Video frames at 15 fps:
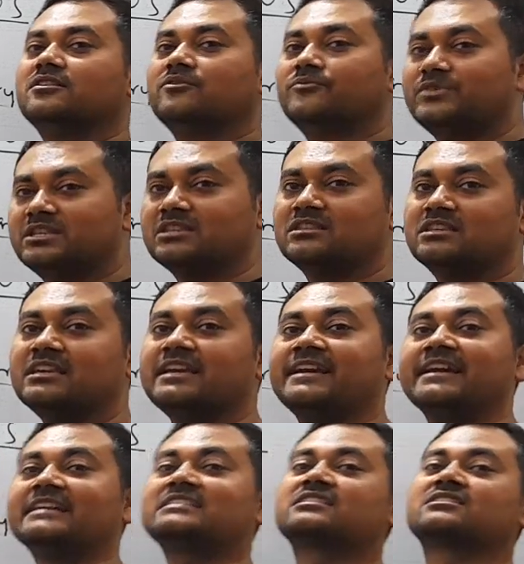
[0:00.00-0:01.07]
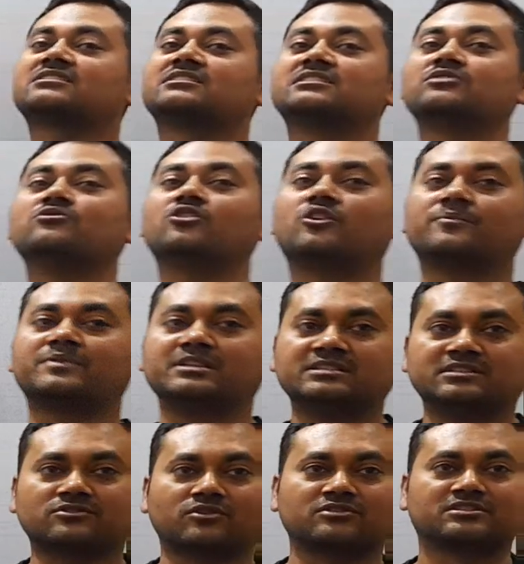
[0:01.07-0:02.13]
within the 8th schedule of the
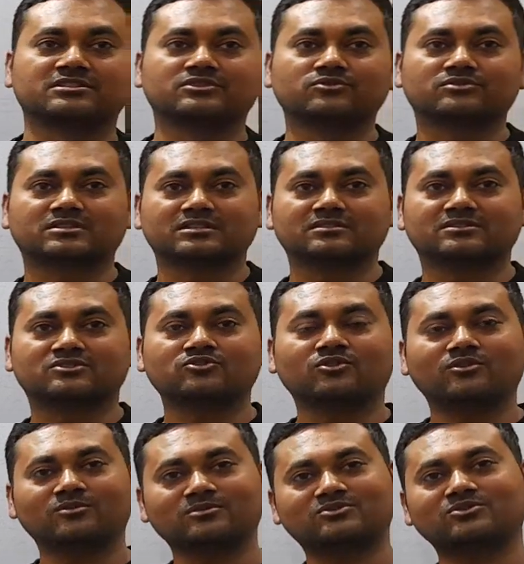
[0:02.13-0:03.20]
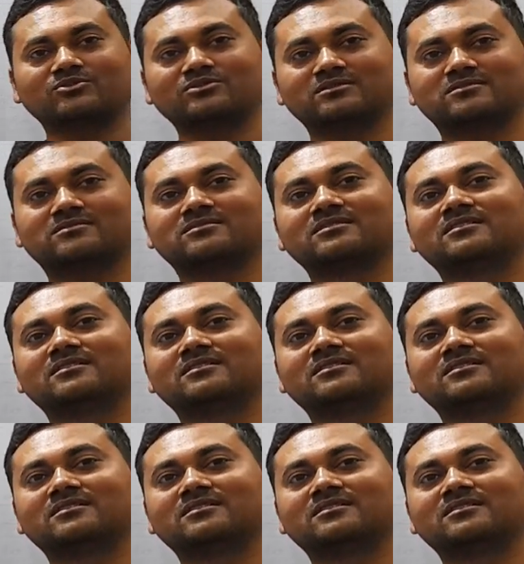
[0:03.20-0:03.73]
Indian Constitution. So